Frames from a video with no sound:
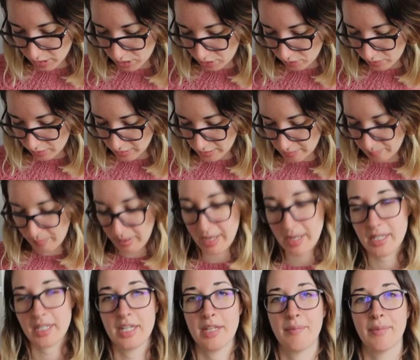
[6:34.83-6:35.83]
shorts by
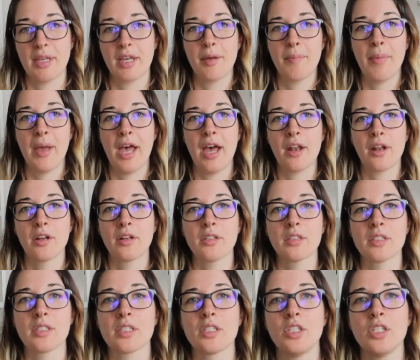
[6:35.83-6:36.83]
Deima
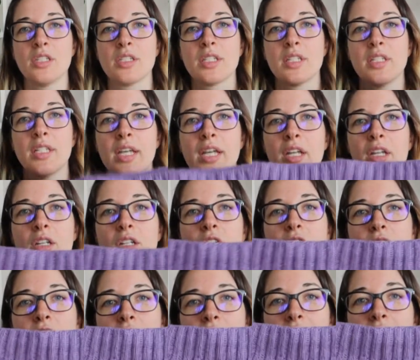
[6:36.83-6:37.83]
Patterns. She's a
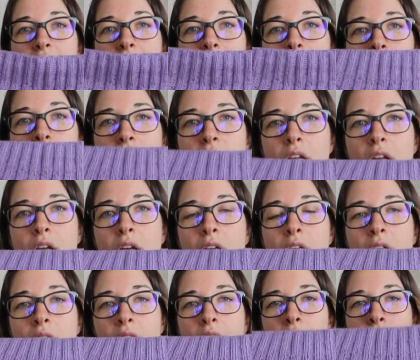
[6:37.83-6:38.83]
Danish designer.
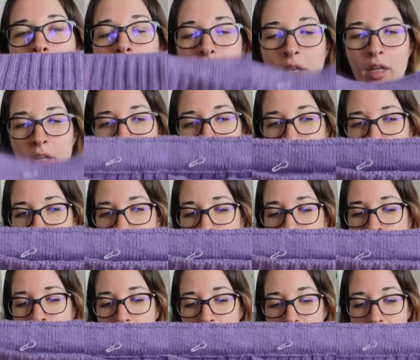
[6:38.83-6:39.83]

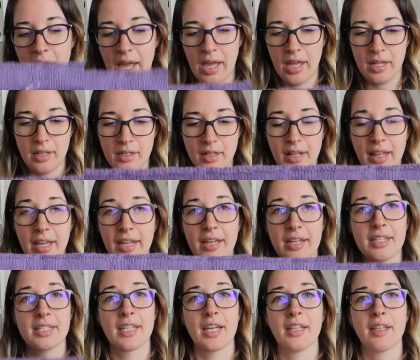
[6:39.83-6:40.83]
And like
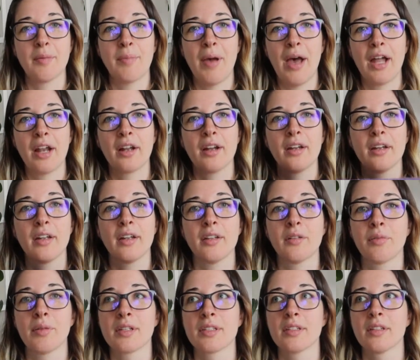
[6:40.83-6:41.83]
I said, the pattern,
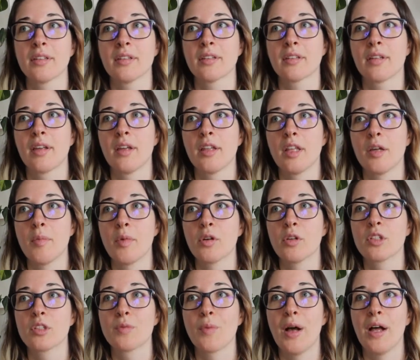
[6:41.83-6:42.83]
it wasn't the
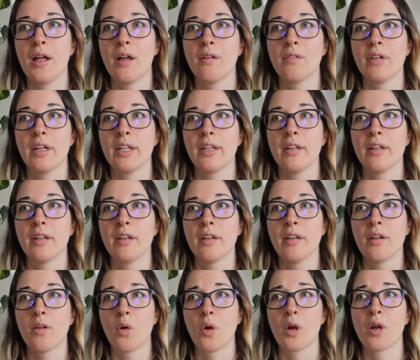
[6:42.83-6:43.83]
most well
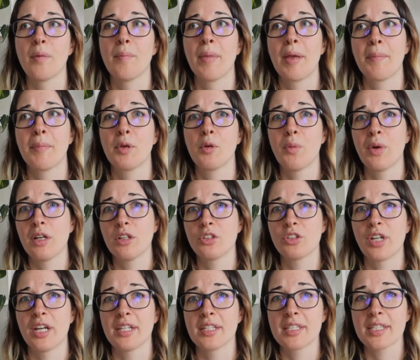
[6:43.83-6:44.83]
written or maybe well
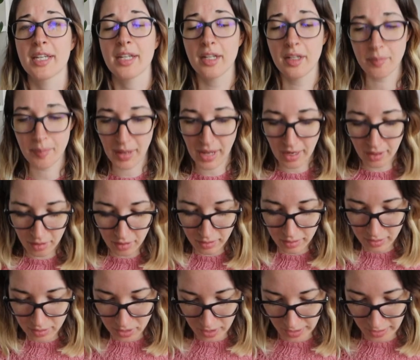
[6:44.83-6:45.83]
translated pattern
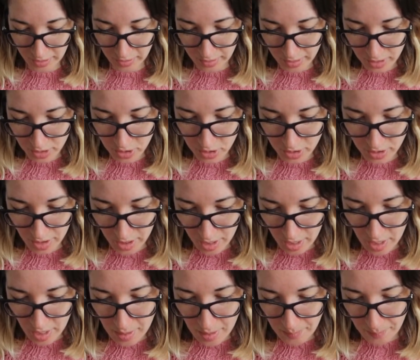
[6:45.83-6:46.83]
into English,
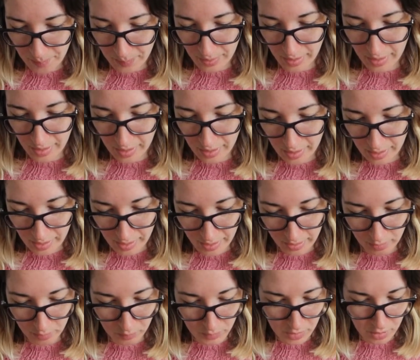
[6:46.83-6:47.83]

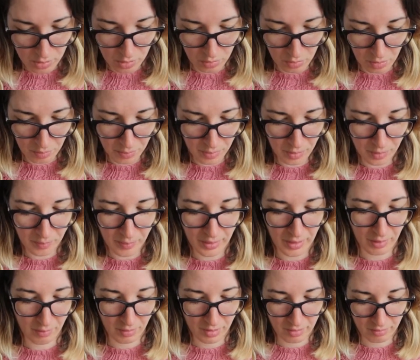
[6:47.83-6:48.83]
but it was doable, but
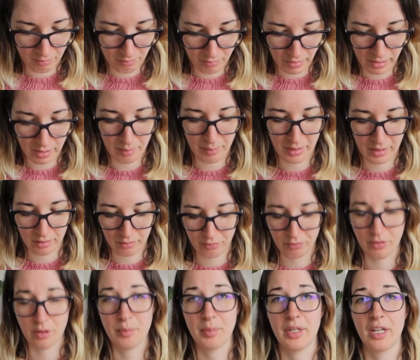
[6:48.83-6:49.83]
I wouldn't recommend it
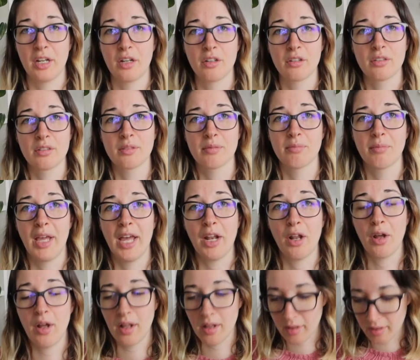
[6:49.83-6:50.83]
for beginners at
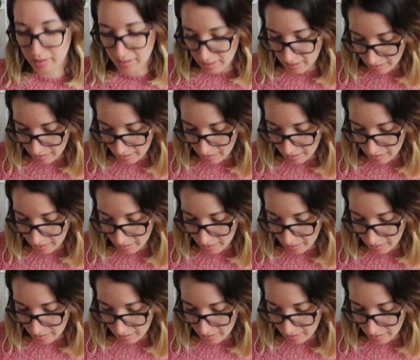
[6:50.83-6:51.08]
all.